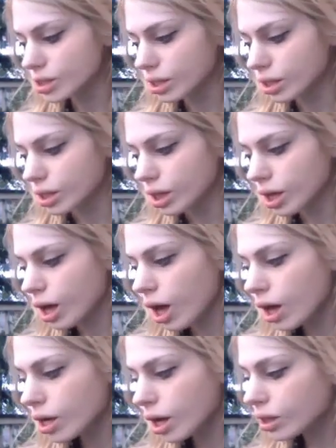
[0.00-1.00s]
And
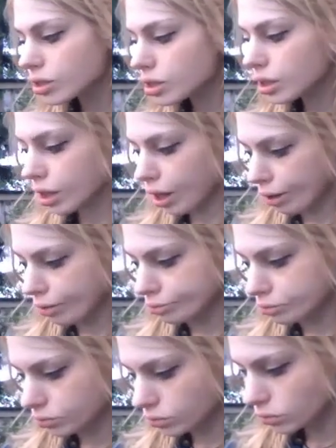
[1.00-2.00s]
actually, a